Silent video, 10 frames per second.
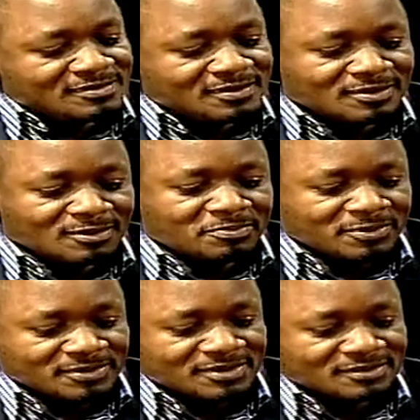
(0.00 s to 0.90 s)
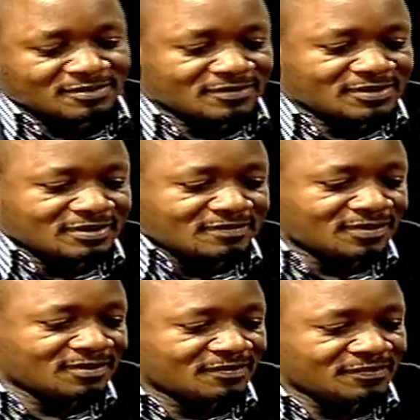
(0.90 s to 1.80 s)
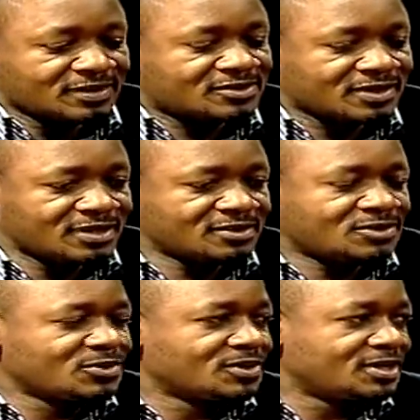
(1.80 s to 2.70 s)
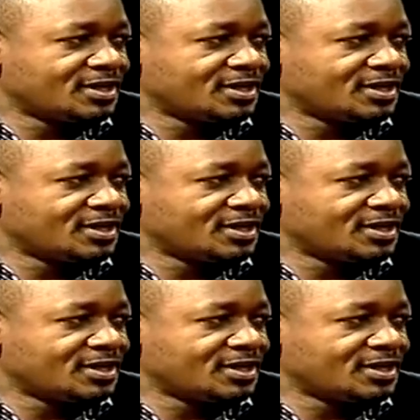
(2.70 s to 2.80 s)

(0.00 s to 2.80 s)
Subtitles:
whole process of discovery of Victrelis took